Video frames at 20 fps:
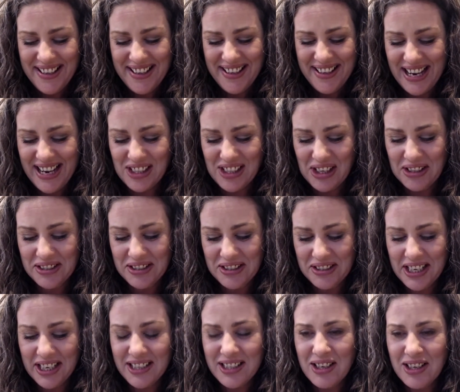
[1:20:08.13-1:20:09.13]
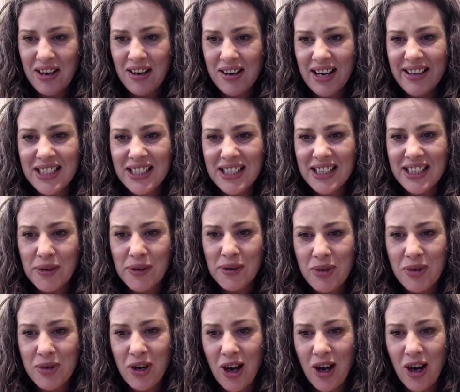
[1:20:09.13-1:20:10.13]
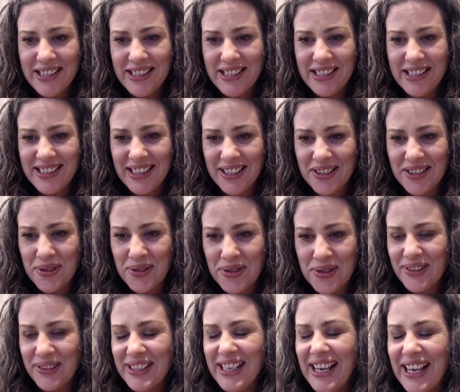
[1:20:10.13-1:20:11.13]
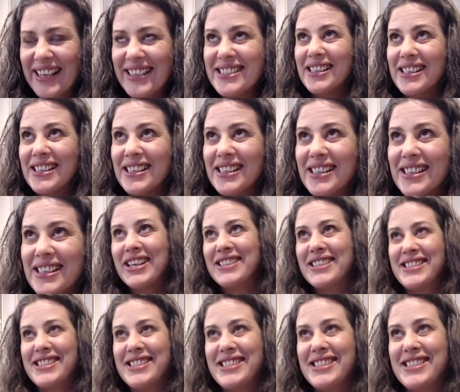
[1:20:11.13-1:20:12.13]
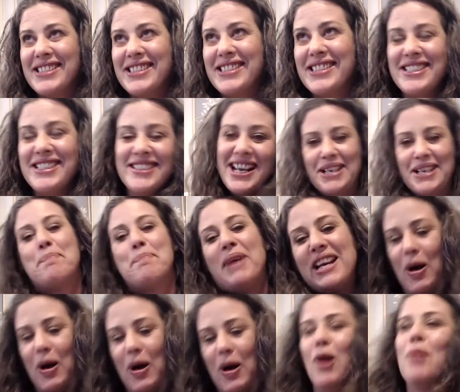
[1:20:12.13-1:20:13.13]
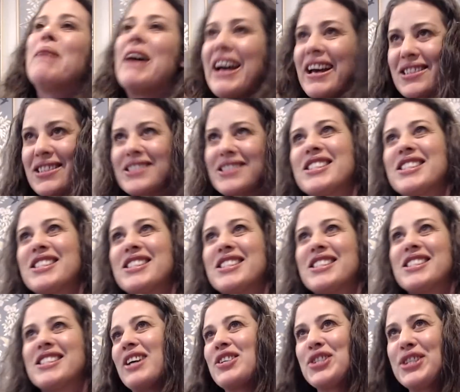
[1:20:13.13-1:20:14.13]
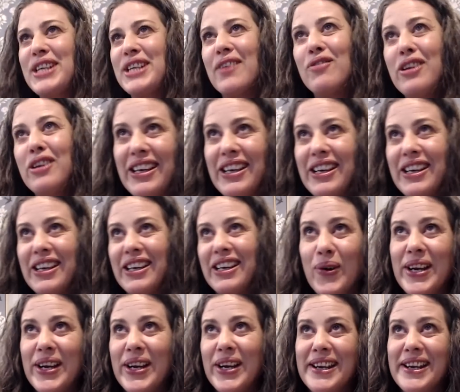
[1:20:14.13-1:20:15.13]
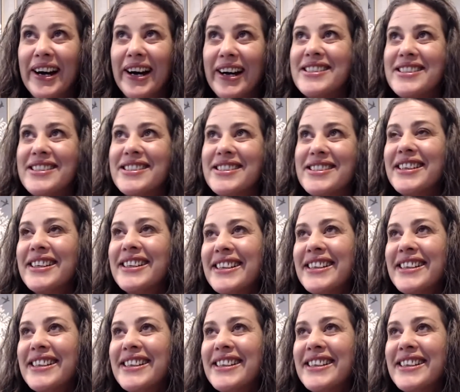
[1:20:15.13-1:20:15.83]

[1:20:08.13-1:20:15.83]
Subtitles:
That's on TikTok. I think it's from Comedy Central. Yeah, it's hilarious. He's like taking a baseball bat, just smashing everything, going nuts.